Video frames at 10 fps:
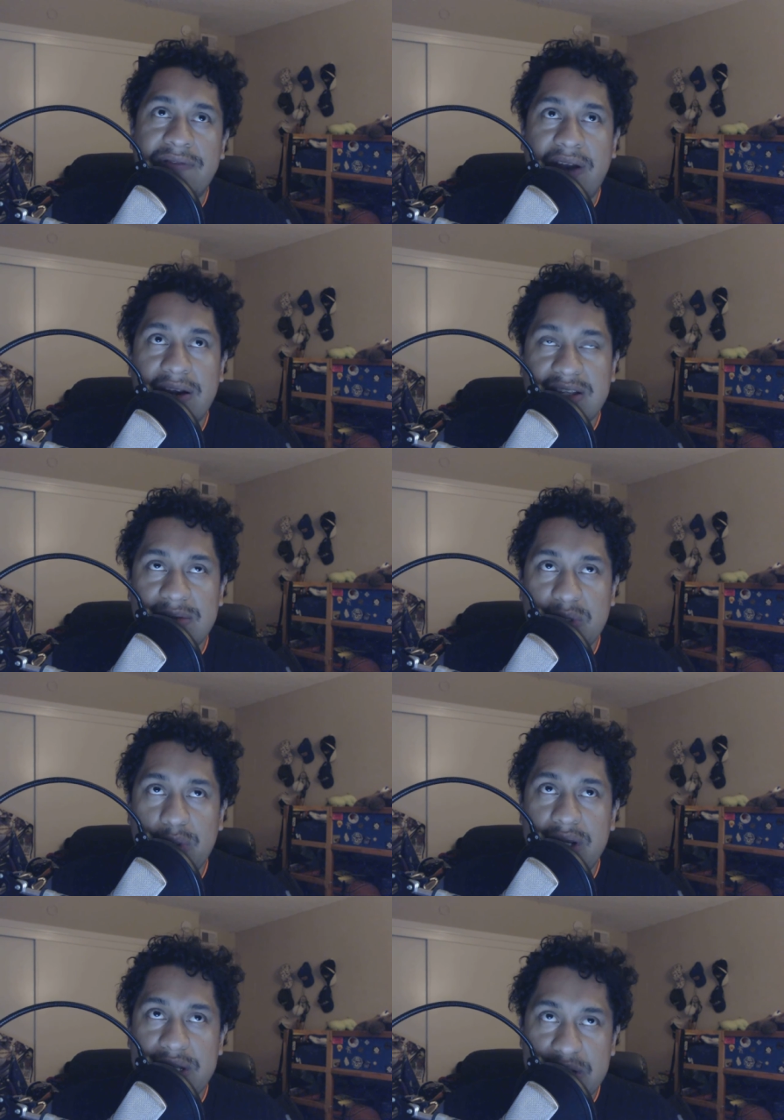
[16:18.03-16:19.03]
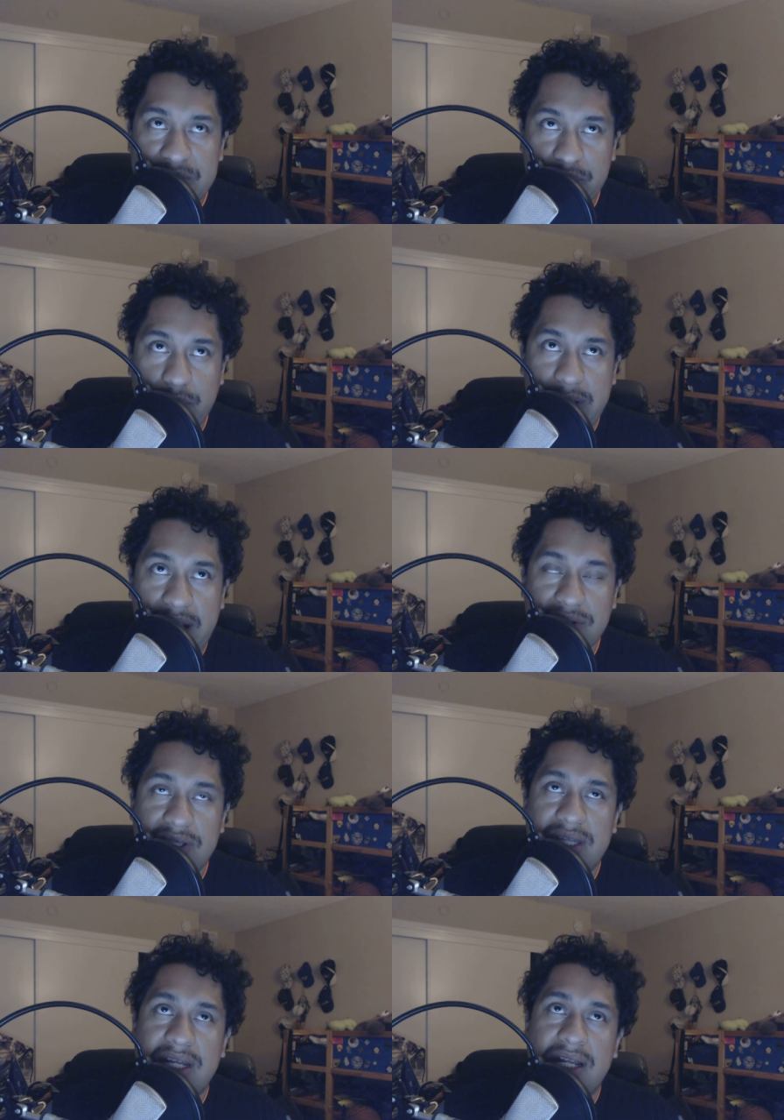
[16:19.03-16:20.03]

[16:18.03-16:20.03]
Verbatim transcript: He fired Tomsula in a knee-jerk reaction,